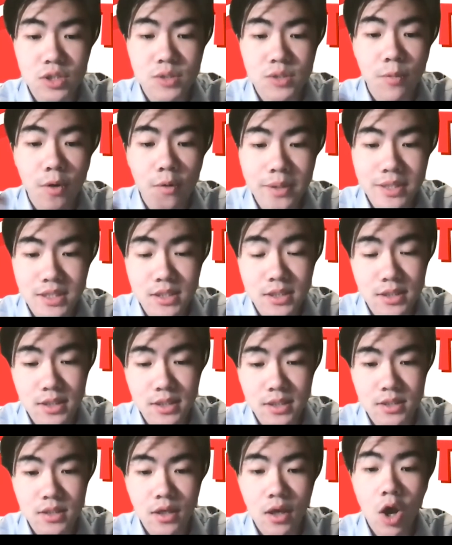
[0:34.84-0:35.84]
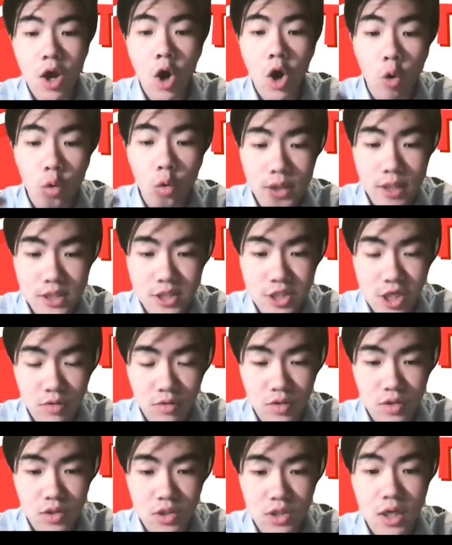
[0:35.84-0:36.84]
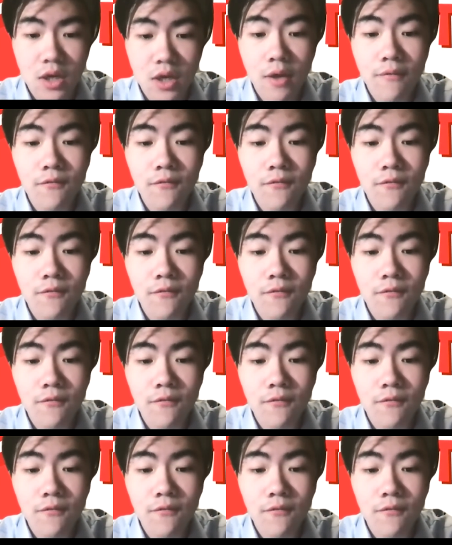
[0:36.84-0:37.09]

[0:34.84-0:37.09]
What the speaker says: small businesses, homeless shelters,